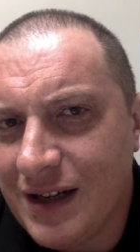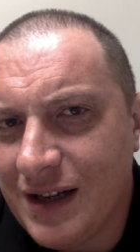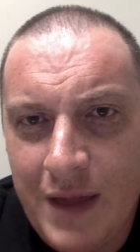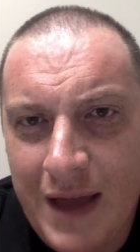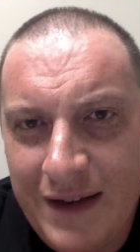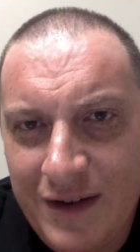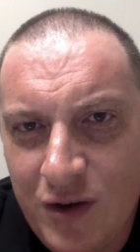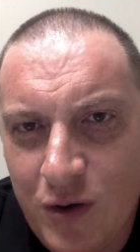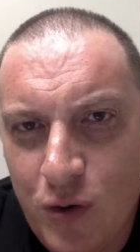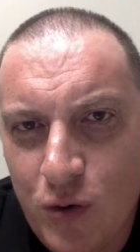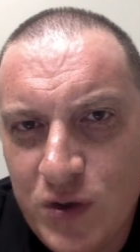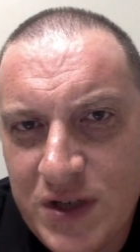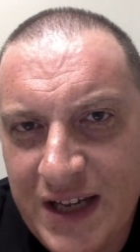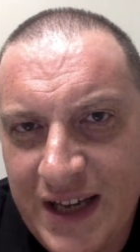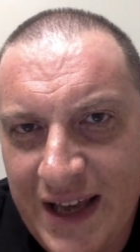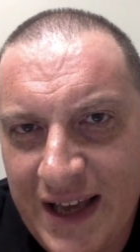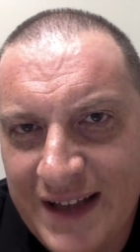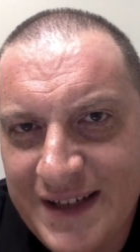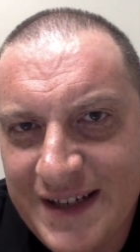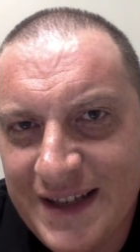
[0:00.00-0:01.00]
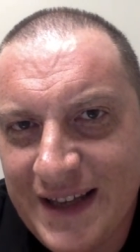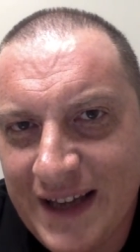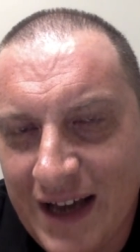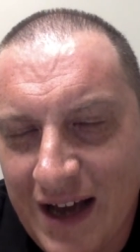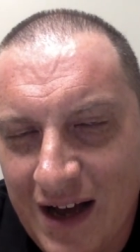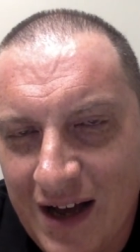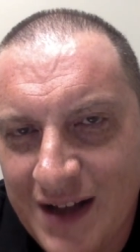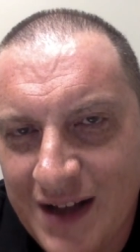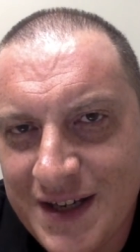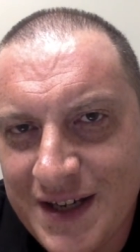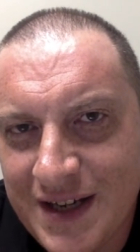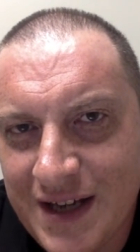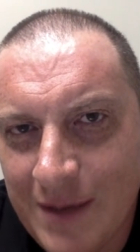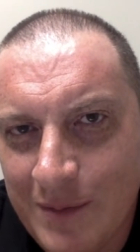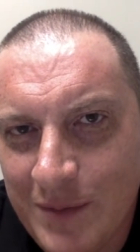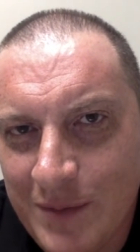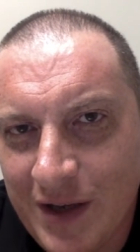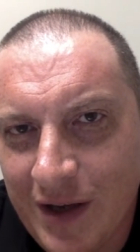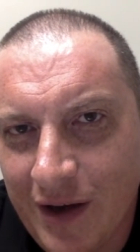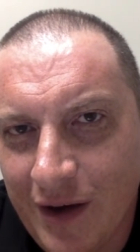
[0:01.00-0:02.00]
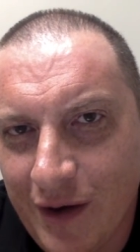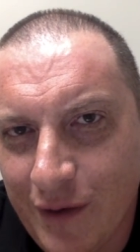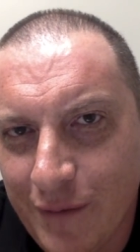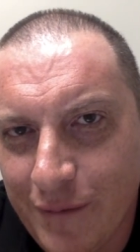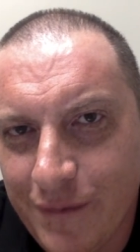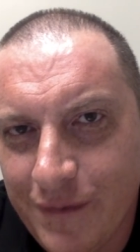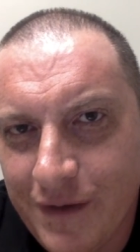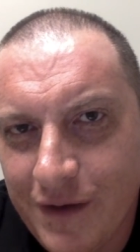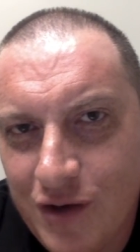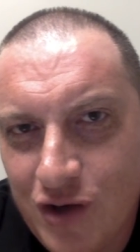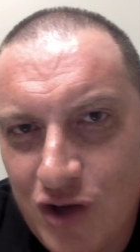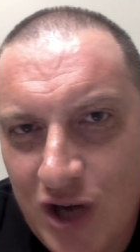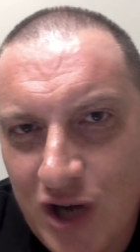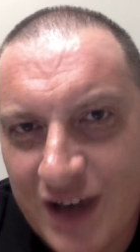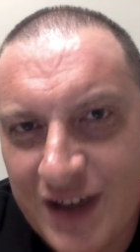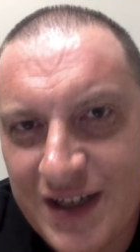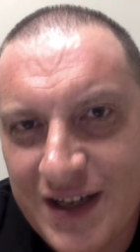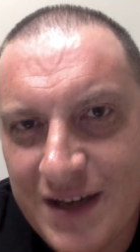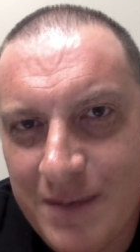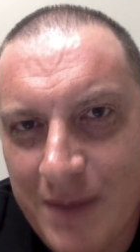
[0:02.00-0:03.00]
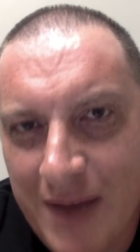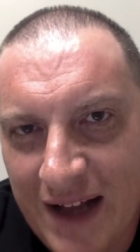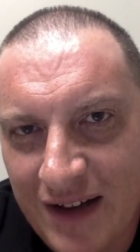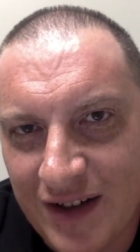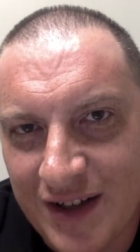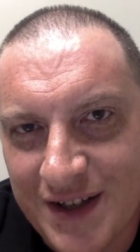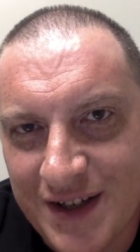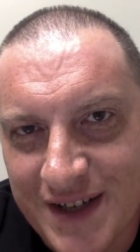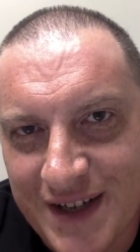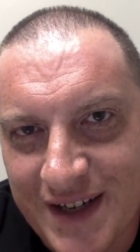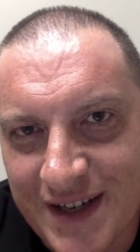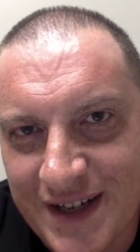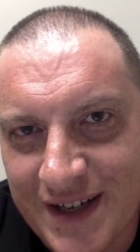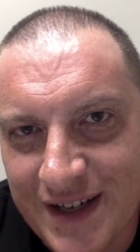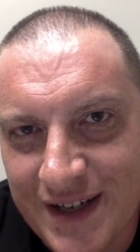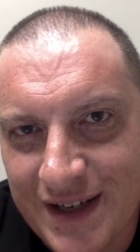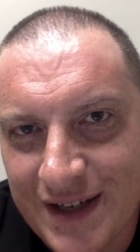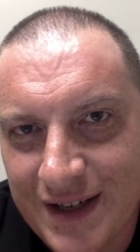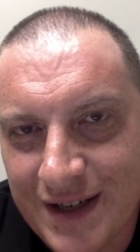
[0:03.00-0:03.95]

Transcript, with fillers: that goes against the concept of checks and balances.